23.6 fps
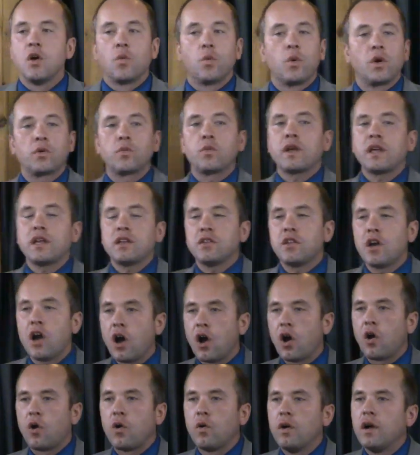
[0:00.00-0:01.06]
when we
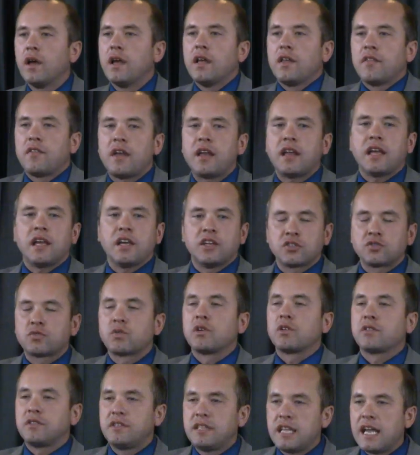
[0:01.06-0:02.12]
know that
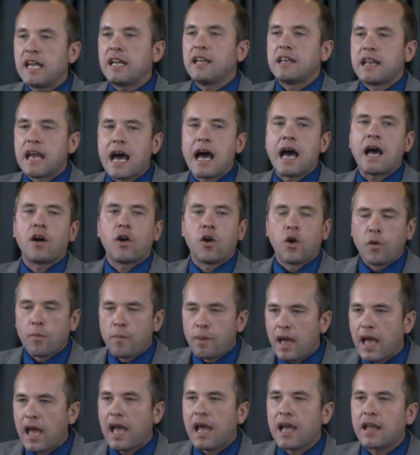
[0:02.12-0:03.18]
Israel did not
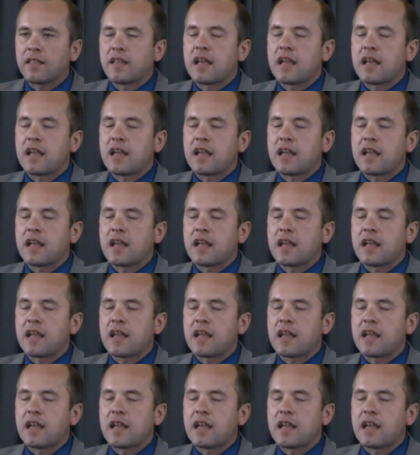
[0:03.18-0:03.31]
obey,